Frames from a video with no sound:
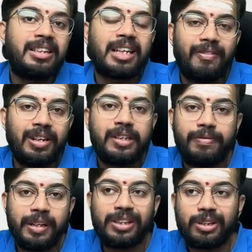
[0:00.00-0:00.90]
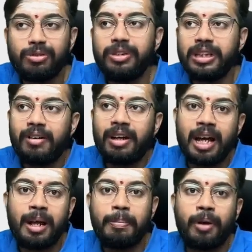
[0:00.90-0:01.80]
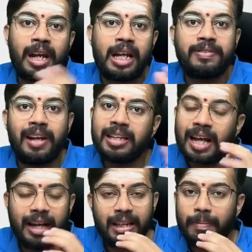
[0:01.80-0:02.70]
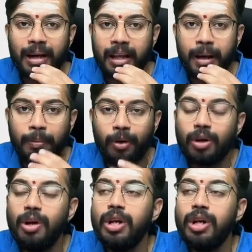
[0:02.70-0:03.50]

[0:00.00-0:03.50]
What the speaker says: service fees to Vijayawada airport as well as Hyderabad airport.